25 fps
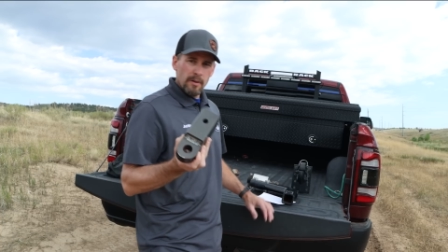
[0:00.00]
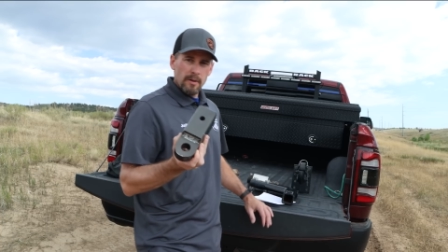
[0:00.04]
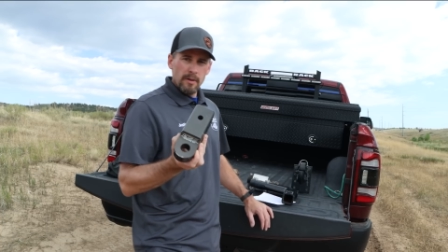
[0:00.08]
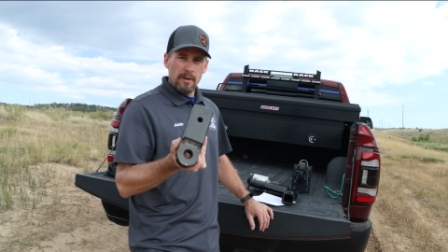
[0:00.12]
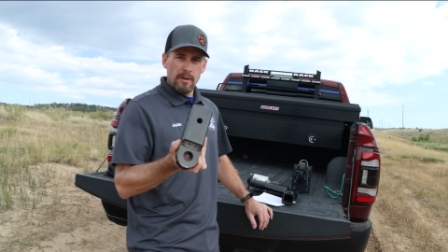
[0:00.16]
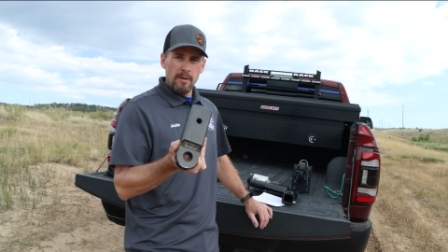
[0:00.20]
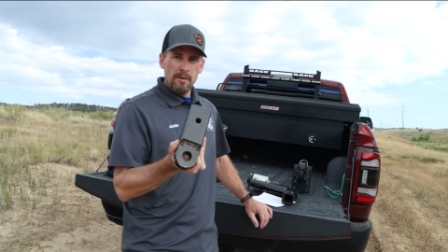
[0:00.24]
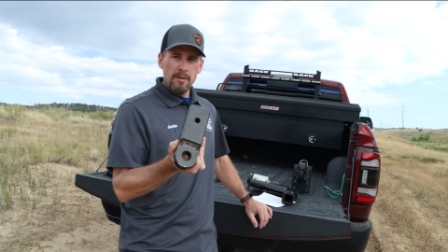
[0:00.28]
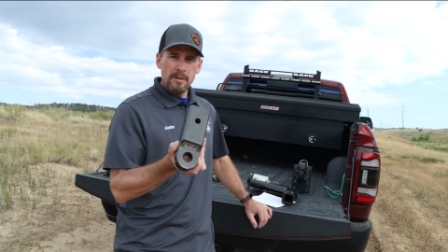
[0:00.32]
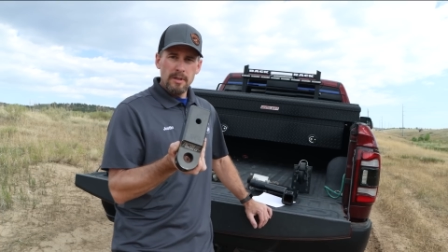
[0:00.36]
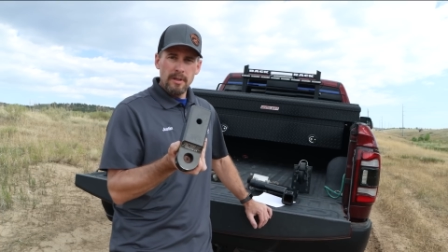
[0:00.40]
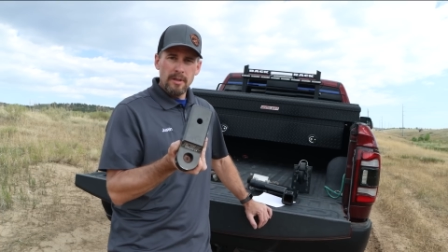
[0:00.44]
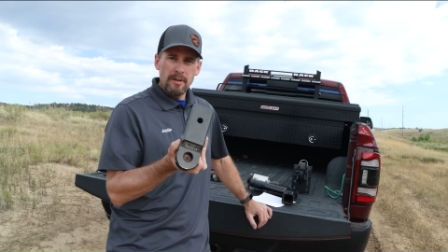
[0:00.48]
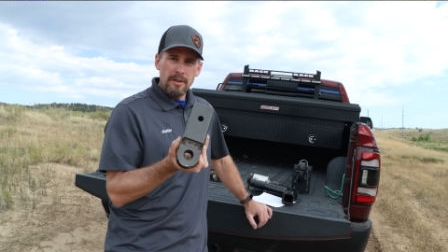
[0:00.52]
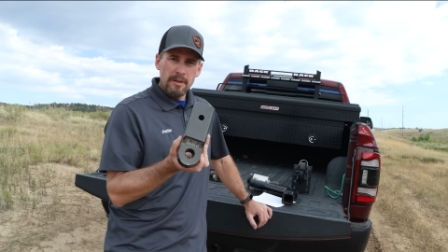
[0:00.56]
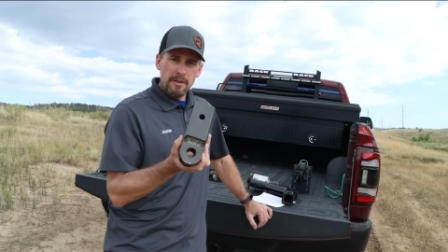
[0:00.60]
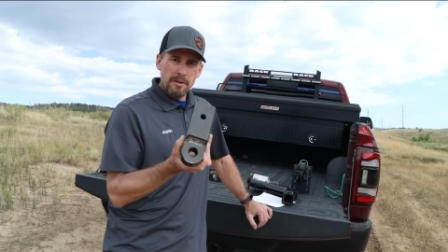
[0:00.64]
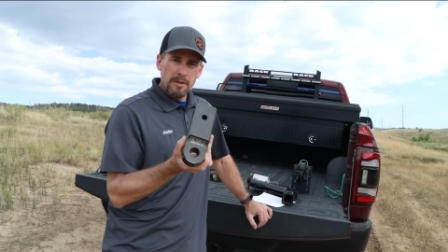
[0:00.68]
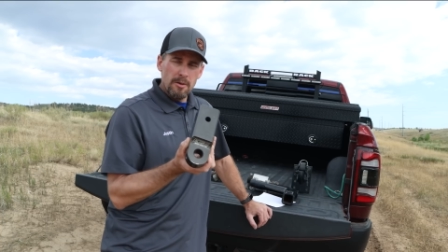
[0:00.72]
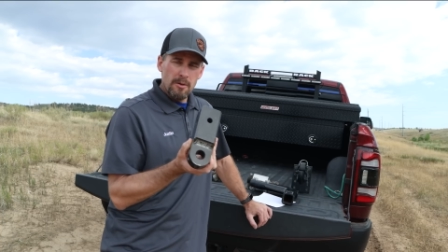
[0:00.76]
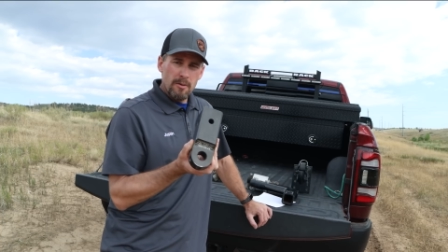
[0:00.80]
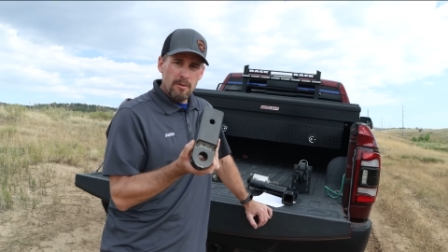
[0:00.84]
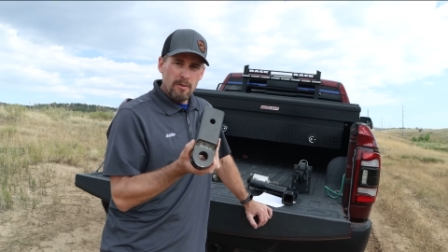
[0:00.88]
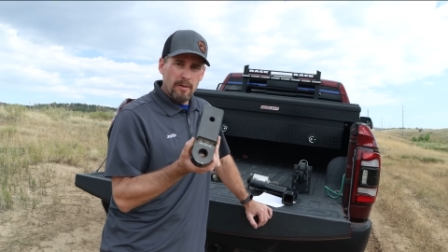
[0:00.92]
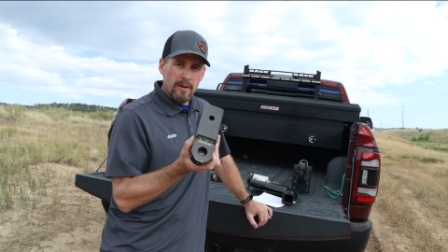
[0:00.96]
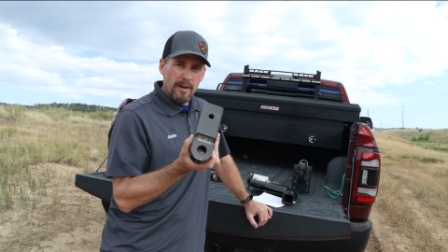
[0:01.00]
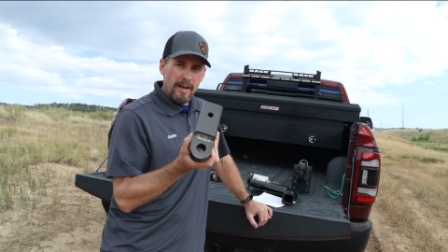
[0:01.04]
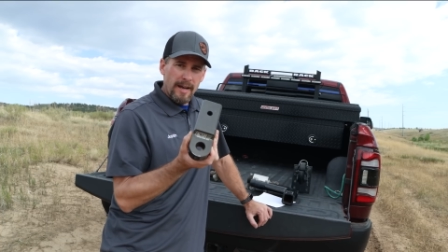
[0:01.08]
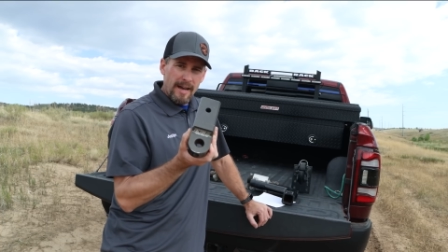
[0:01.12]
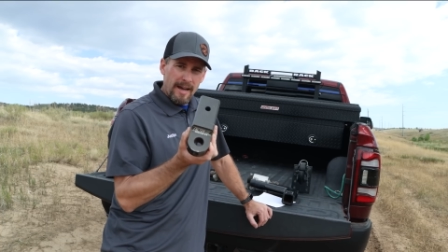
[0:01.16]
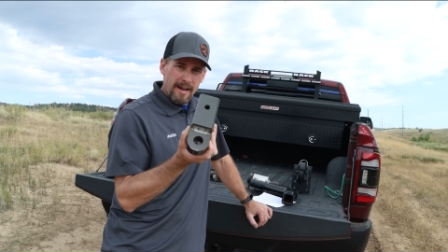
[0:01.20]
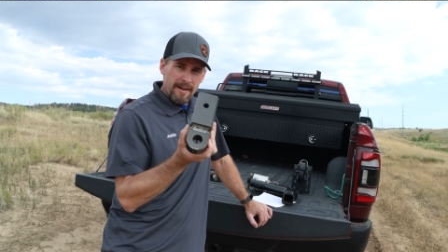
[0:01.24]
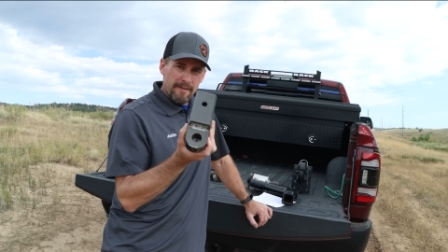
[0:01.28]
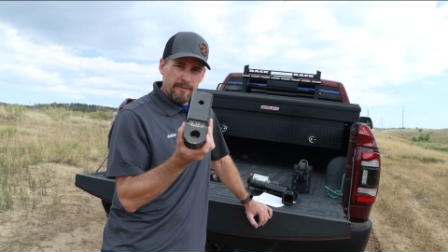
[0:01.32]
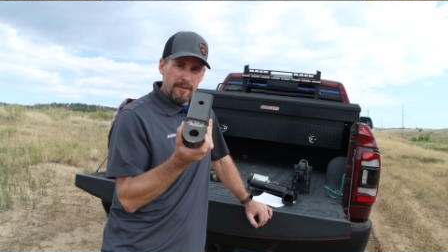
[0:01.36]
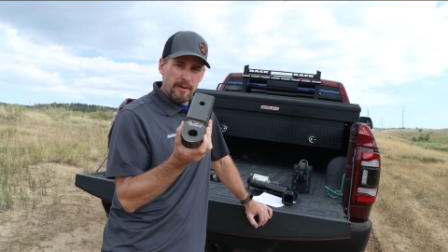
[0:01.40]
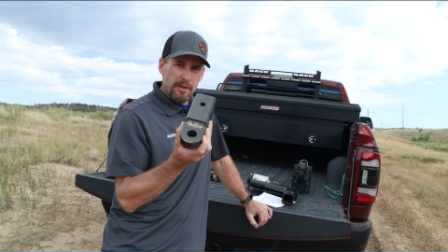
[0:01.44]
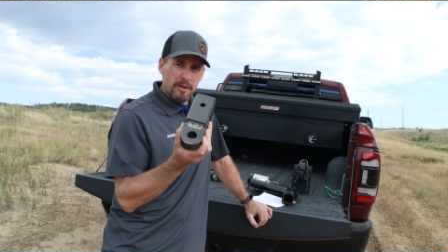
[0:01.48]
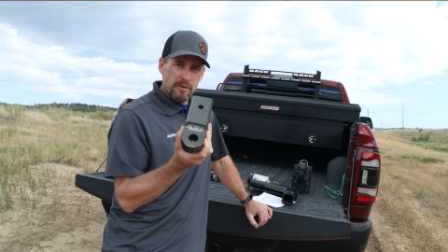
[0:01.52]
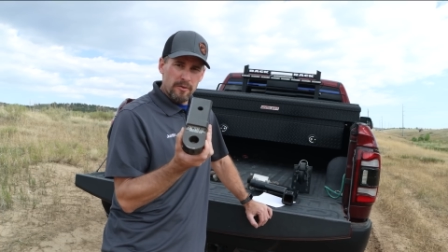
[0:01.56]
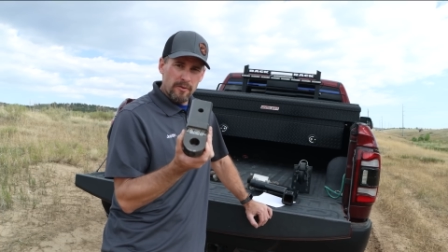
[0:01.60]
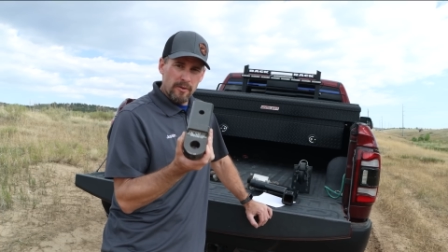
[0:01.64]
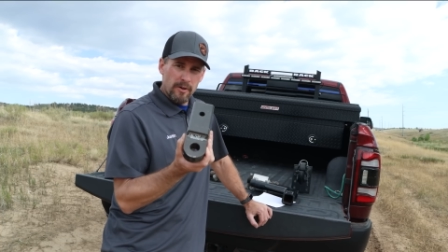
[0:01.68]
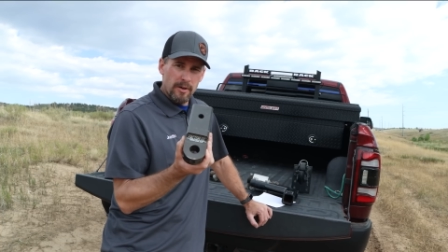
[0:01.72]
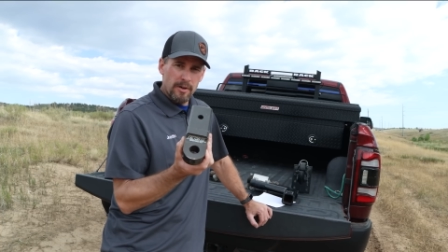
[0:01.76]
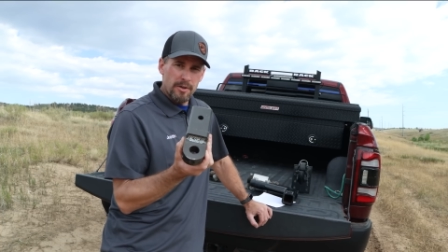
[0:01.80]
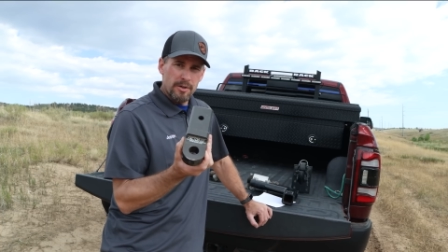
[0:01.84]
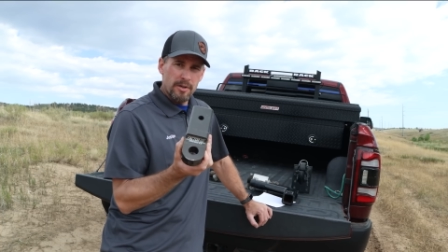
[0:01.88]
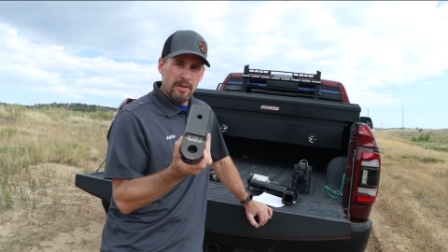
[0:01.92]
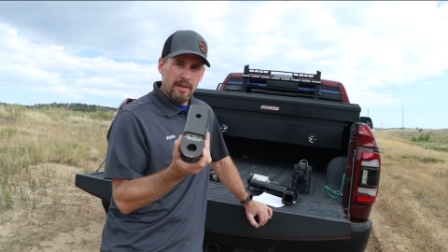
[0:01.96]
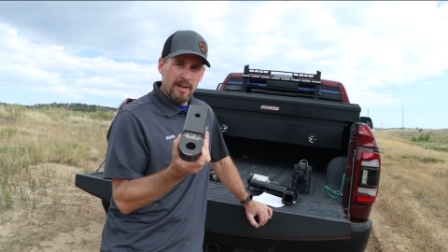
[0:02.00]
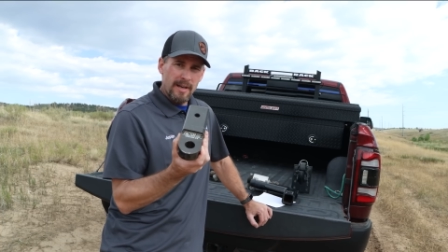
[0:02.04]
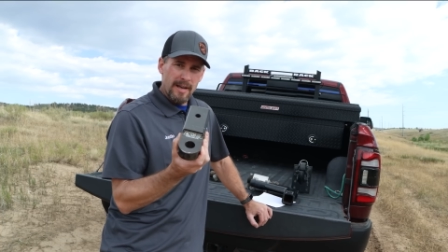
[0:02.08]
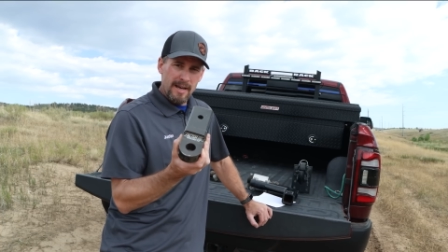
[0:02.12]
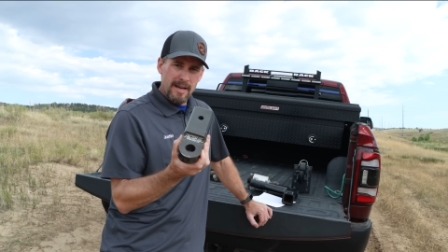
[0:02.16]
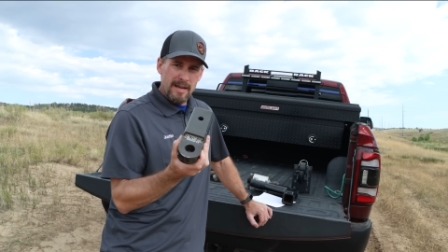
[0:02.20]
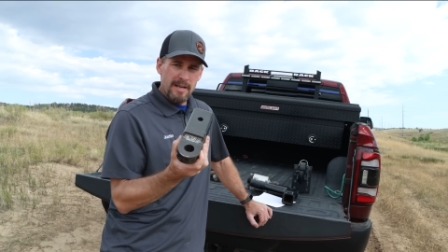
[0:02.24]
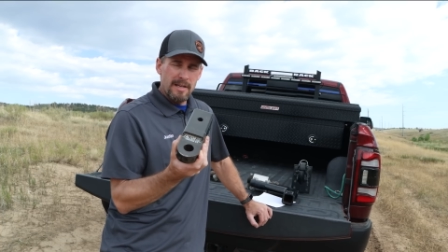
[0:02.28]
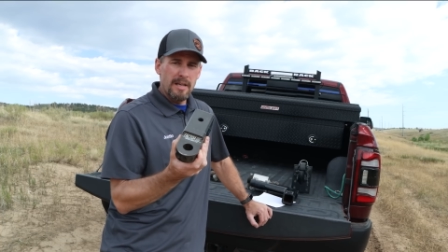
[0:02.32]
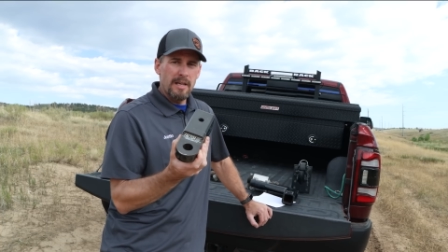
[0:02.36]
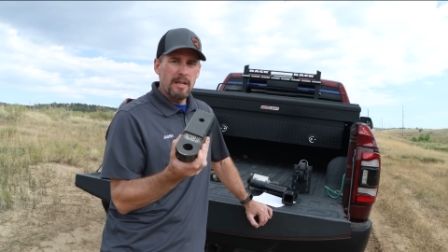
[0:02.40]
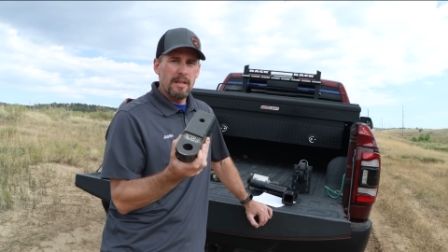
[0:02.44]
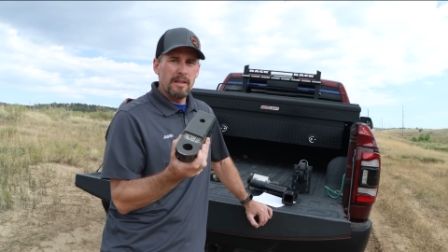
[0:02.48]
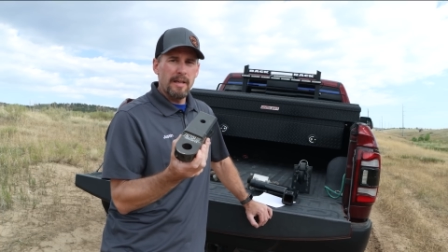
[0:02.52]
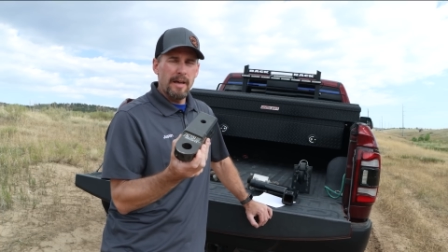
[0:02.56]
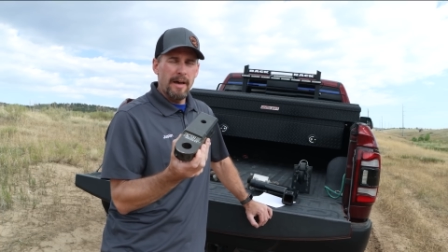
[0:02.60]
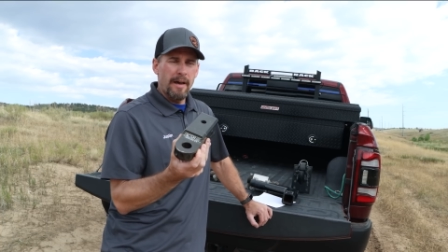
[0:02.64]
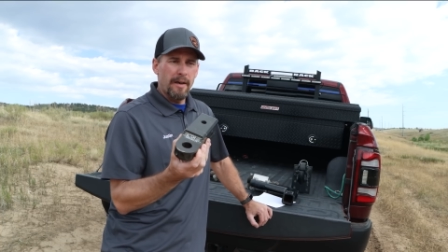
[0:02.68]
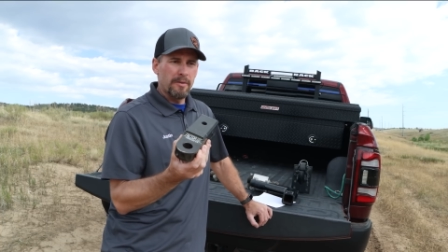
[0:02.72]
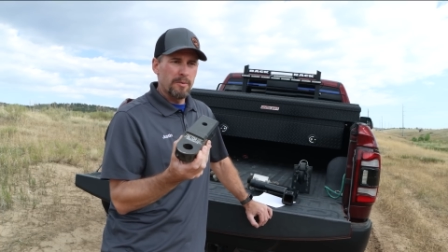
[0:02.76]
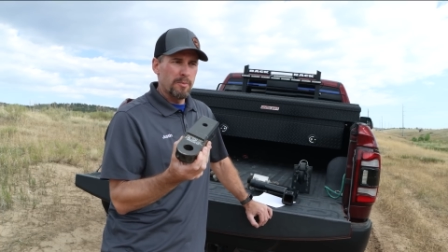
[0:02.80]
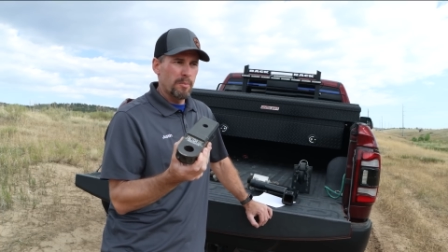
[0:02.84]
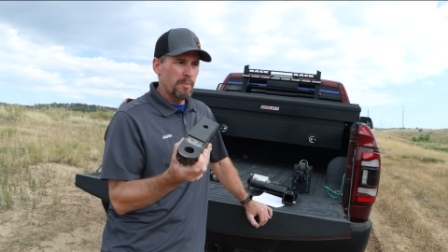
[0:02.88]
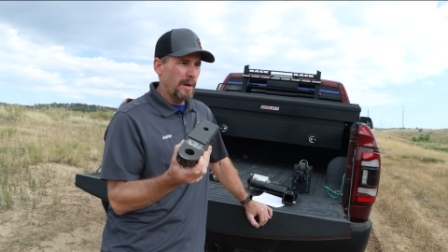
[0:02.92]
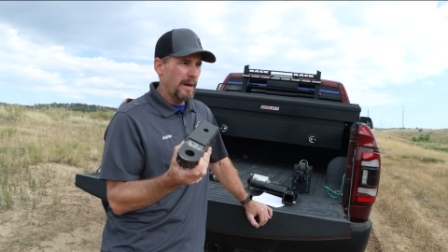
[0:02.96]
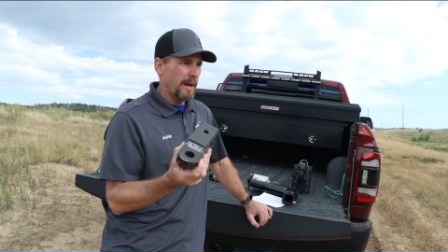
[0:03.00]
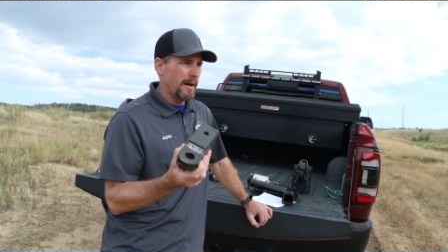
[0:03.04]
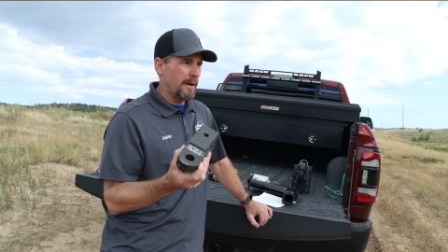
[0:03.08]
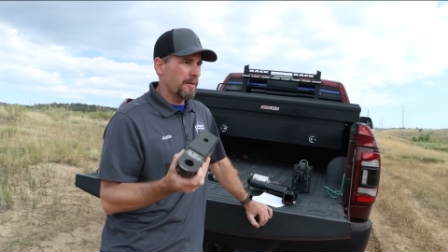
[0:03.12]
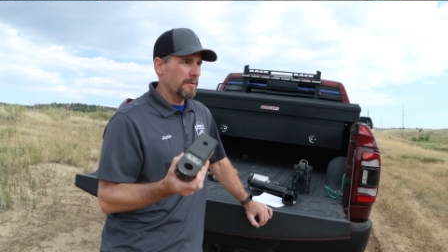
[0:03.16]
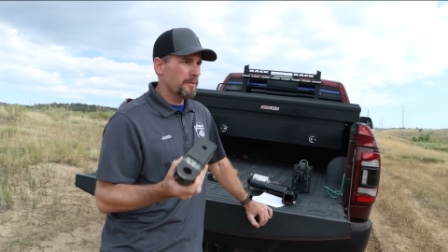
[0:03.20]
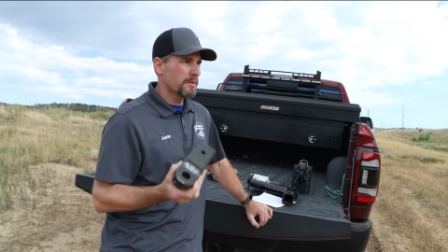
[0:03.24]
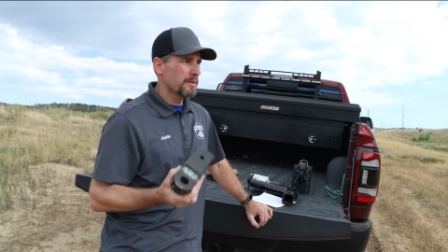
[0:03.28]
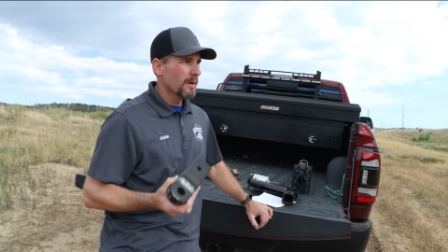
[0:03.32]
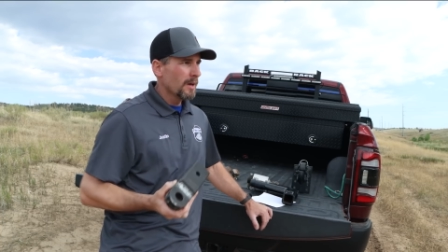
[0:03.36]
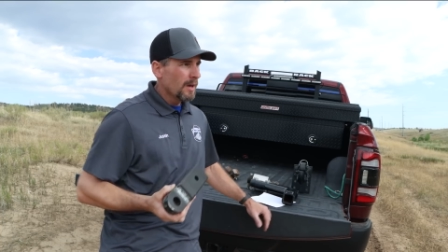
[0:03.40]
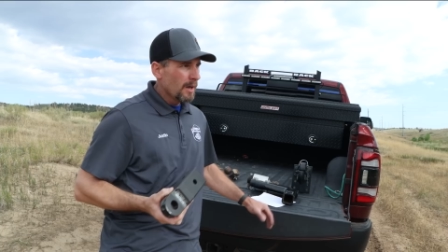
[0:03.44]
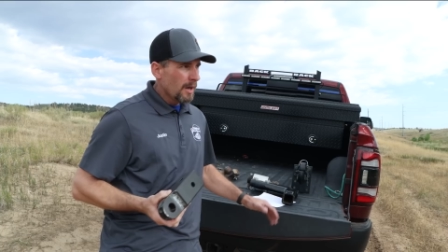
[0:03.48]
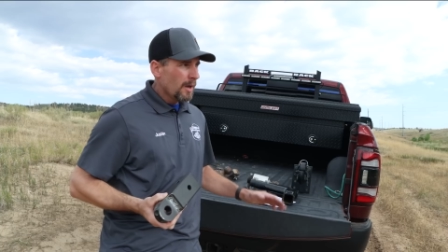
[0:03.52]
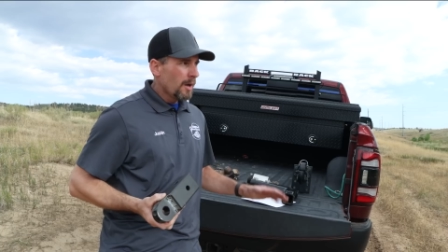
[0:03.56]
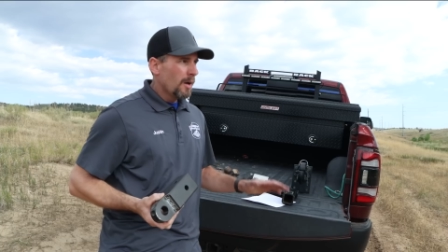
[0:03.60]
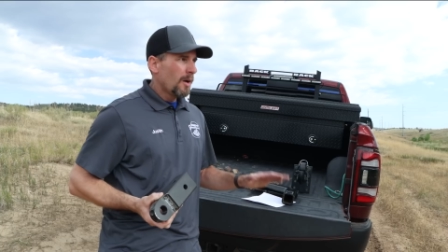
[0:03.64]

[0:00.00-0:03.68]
using the 2.5-inch version at 18,000 pounds,